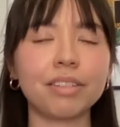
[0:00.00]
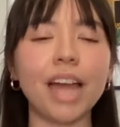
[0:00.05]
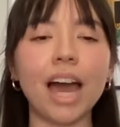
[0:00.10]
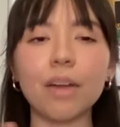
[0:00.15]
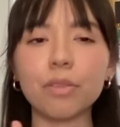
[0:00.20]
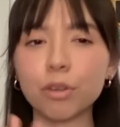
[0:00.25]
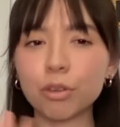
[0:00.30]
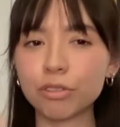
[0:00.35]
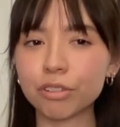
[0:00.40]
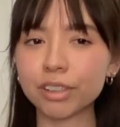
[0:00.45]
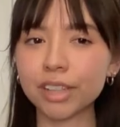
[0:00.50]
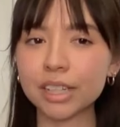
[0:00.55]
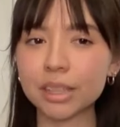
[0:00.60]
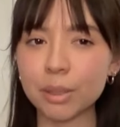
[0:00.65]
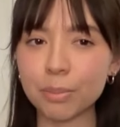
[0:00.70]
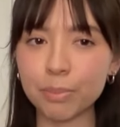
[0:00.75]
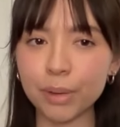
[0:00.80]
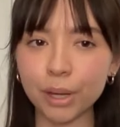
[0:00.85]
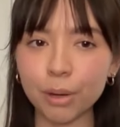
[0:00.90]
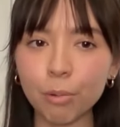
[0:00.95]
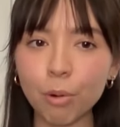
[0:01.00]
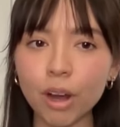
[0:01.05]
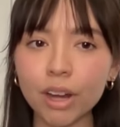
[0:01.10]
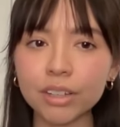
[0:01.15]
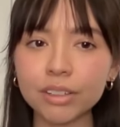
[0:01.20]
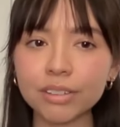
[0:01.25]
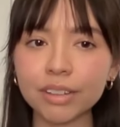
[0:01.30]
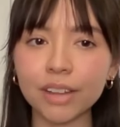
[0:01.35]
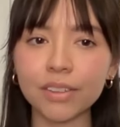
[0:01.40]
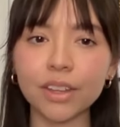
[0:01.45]
Yeah, those are, like, the big
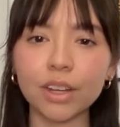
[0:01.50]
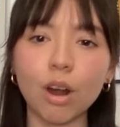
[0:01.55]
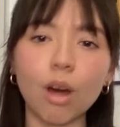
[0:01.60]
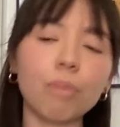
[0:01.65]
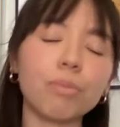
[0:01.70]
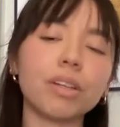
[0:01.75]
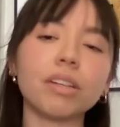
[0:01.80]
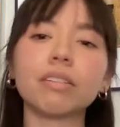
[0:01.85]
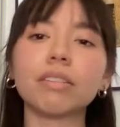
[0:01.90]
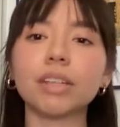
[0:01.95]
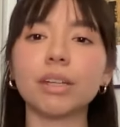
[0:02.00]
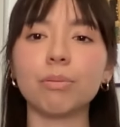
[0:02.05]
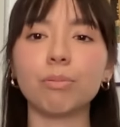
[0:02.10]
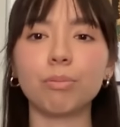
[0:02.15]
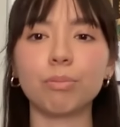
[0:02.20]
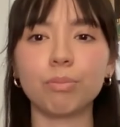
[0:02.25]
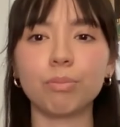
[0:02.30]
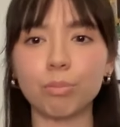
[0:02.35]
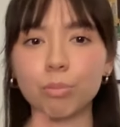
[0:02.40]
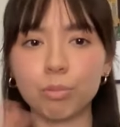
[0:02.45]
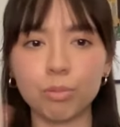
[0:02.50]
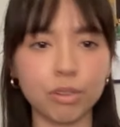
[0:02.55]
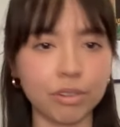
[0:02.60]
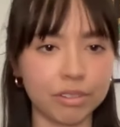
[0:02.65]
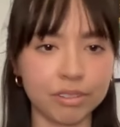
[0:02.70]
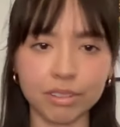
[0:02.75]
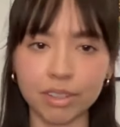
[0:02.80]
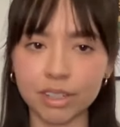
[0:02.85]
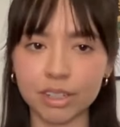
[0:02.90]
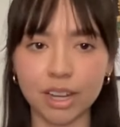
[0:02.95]
ones, and then obviously
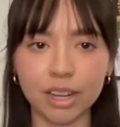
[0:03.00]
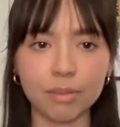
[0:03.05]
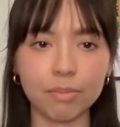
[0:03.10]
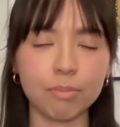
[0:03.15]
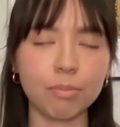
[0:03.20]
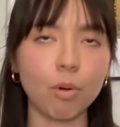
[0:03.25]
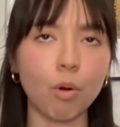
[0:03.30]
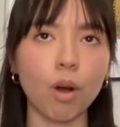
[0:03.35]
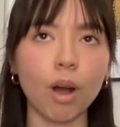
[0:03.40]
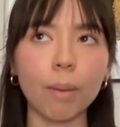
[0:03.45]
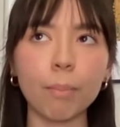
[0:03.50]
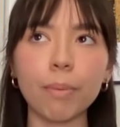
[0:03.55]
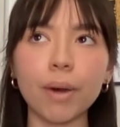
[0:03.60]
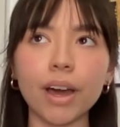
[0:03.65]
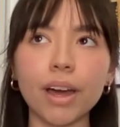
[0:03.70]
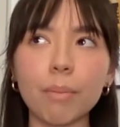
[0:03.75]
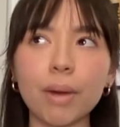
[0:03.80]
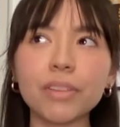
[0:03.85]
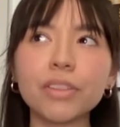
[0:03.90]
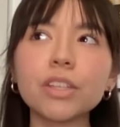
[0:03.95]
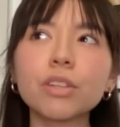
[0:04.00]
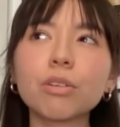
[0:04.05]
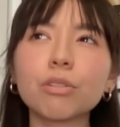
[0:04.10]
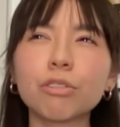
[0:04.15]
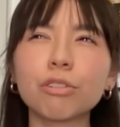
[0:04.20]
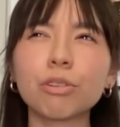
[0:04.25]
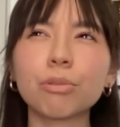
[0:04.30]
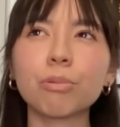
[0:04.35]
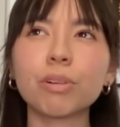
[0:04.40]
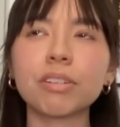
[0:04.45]
there's a ton more, but I think
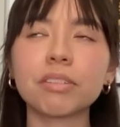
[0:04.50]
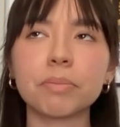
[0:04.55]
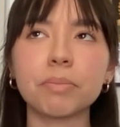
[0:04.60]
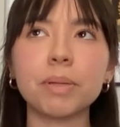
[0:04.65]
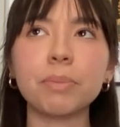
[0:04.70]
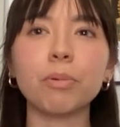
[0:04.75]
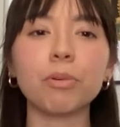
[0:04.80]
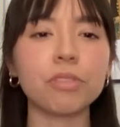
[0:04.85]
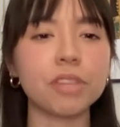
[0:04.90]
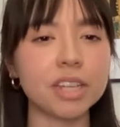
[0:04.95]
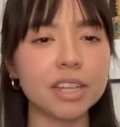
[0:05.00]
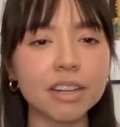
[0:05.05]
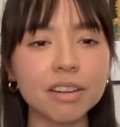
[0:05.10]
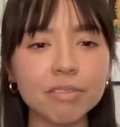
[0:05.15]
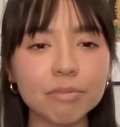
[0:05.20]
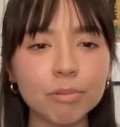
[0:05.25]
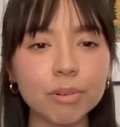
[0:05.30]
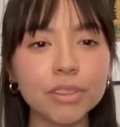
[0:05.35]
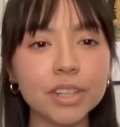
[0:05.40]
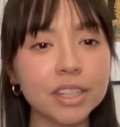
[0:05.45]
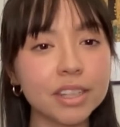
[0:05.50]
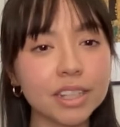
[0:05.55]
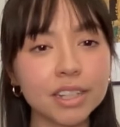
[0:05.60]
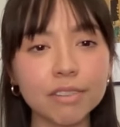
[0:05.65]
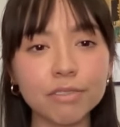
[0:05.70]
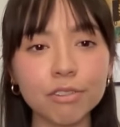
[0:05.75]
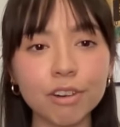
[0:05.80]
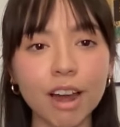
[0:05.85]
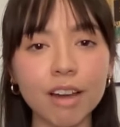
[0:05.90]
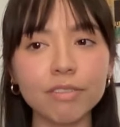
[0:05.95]
those are the ones that people think of when they think
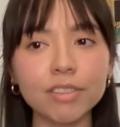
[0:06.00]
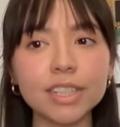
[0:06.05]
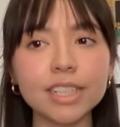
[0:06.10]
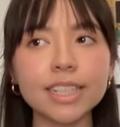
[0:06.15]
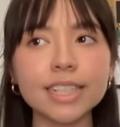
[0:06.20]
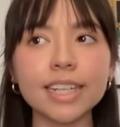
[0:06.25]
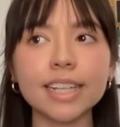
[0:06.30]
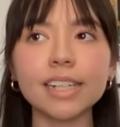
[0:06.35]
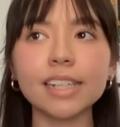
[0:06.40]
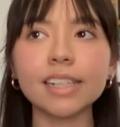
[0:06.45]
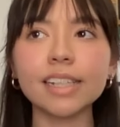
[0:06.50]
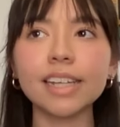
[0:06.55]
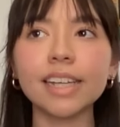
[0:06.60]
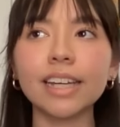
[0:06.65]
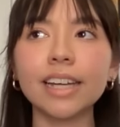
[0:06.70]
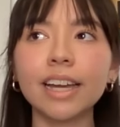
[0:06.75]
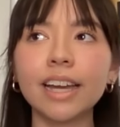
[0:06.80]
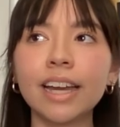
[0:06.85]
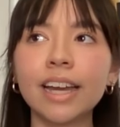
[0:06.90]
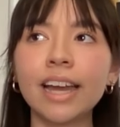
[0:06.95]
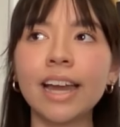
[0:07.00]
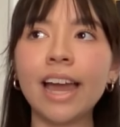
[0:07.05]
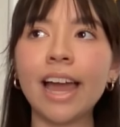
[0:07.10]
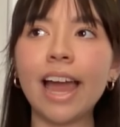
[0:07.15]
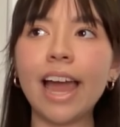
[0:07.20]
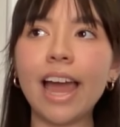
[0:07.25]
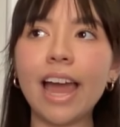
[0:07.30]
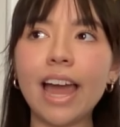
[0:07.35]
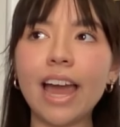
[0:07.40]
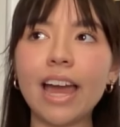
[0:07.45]
of traveling to Italy,
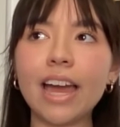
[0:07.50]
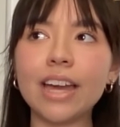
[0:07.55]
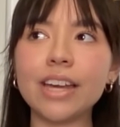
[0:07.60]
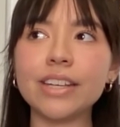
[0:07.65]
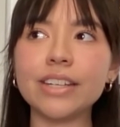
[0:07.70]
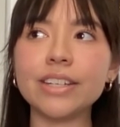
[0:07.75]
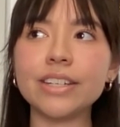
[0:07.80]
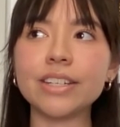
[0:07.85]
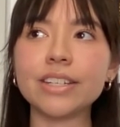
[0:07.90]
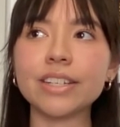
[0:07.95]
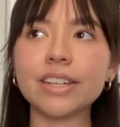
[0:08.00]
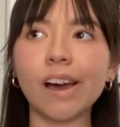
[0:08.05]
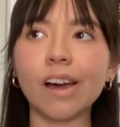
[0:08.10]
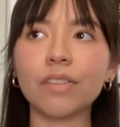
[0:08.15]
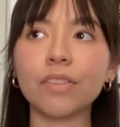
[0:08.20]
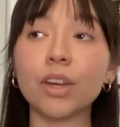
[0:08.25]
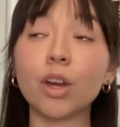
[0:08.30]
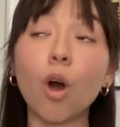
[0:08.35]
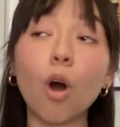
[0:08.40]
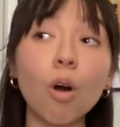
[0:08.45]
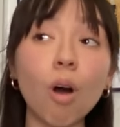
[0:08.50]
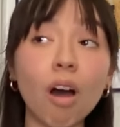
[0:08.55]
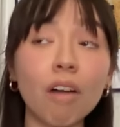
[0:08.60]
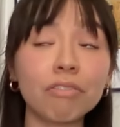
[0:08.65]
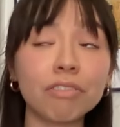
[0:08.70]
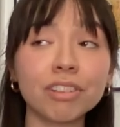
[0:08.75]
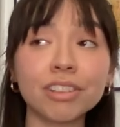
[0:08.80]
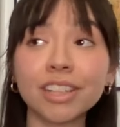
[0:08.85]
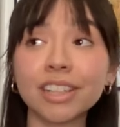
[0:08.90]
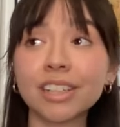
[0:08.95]
and, they all
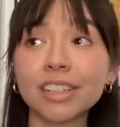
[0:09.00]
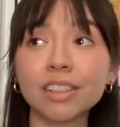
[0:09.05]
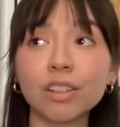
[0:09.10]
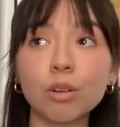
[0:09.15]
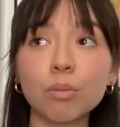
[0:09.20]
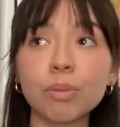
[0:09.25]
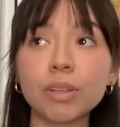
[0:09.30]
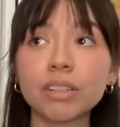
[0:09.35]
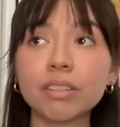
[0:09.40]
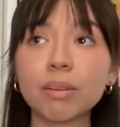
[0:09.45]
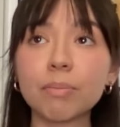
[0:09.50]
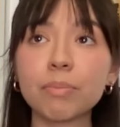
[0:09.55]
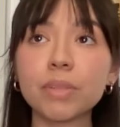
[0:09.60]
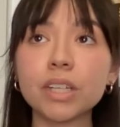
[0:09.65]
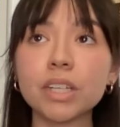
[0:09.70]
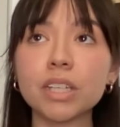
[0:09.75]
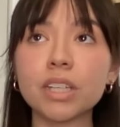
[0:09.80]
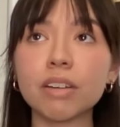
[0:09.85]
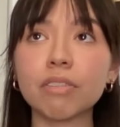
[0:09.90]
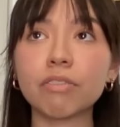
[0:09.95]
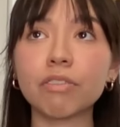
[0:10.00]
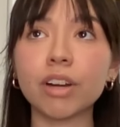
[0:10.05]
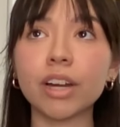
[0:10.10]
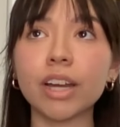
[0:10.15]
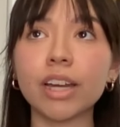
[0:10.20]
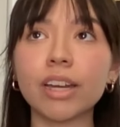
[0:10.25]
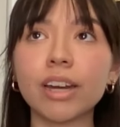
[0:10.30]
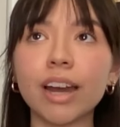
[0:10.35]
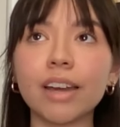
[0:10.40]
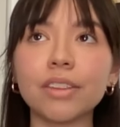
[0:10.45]
offer, like, a little bit something
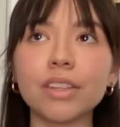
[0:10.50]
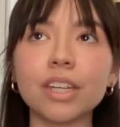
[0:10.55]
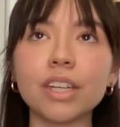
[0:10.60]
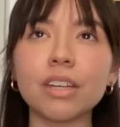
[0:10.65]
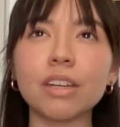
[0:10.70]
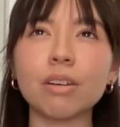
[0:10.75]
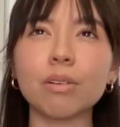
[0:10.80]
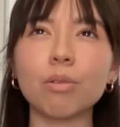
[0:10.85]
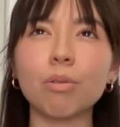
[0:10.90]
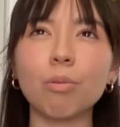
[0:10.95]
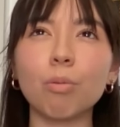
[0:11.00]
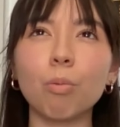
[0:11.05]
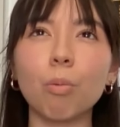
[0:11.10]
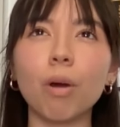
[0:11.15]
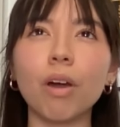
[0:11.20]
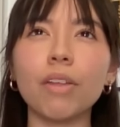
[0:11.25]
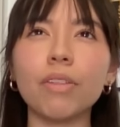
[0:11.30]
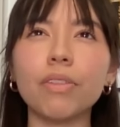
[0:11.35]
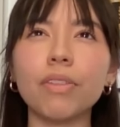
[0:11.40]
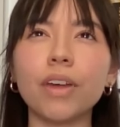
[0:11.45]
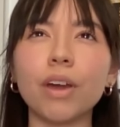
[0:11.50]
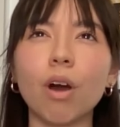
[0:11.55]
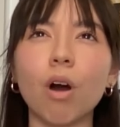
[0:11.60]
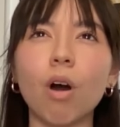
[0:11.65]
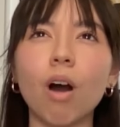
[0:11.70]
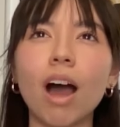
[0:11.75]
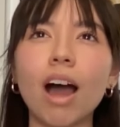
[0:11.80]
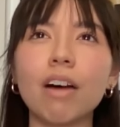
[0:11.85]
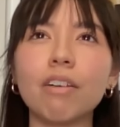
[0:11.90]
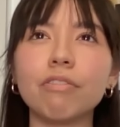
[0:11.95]
different. I think what they
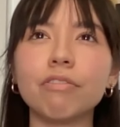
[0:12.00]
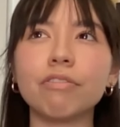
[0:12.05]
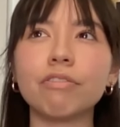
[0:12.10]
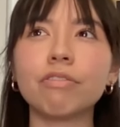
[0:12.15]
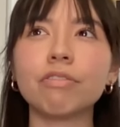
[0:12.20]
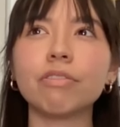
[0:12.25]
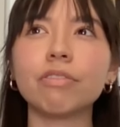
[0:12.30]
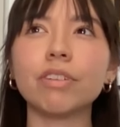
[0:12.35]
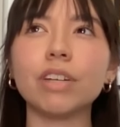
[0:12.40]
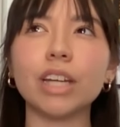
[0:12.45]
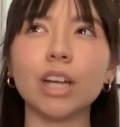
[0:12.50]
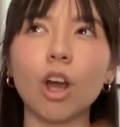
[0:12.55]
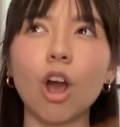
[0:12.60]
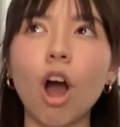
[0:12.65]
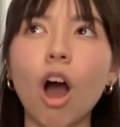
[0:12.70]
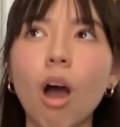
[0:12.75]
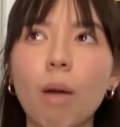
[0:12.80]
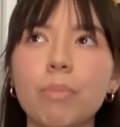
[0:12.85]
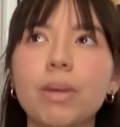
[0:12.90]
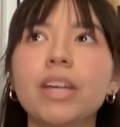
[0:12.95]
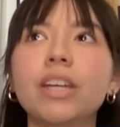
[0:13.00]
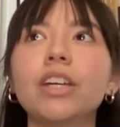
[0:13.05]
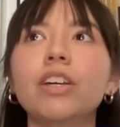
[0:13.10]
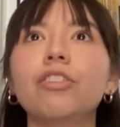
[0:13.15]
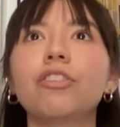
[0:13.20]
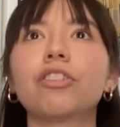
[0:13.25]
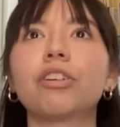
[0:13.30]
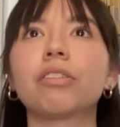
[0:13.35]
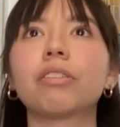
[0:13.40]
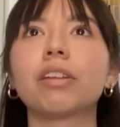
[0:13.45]
all have in common
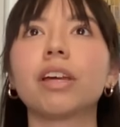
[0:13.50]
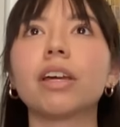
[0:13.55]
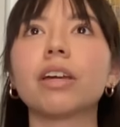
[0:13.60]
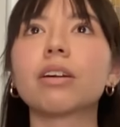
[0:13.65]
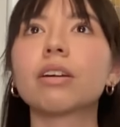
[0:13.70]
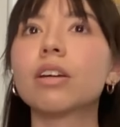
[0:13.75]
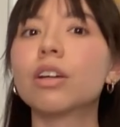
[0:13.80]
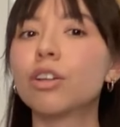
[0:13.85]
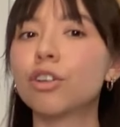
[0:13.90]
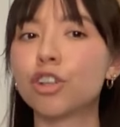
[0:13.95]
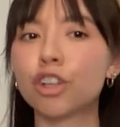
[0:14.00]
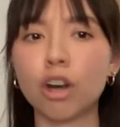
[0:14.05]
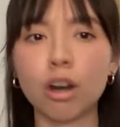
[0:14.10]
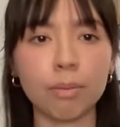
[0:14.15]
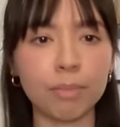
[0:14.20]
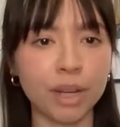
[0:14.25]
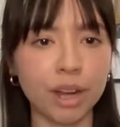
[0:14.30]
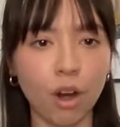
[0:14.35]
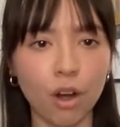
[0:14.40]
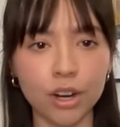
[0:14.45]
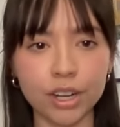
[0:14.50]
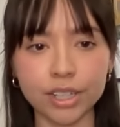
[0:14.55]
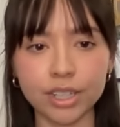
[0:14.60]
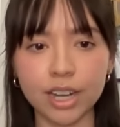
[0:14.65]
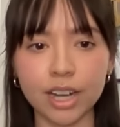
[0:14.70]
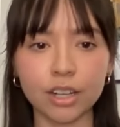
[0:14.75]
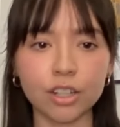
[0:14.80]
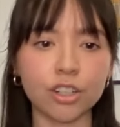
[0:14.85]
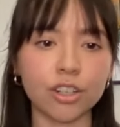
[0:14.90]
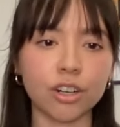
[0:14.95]
is just, like, charming
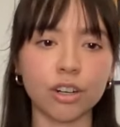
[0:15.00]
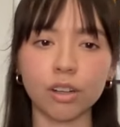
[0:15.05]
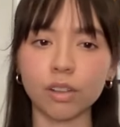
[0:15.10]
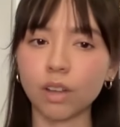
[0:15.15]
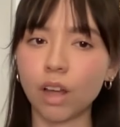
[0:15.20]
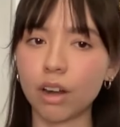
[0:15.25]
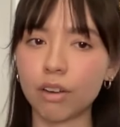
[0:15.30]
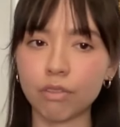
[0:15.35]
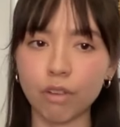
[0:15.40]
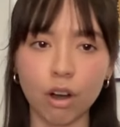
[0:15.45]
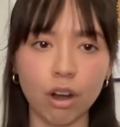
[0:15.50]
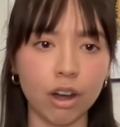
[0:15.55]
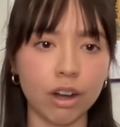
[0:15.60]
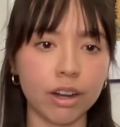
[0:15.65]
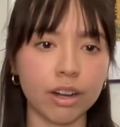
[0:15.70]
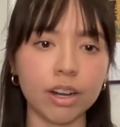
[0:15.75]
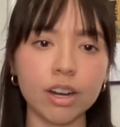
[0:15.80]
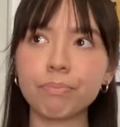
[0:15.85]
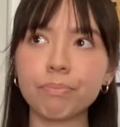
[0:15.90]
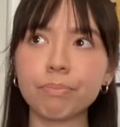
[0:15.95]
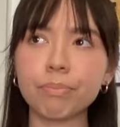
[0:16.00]
architecture, a lot of art.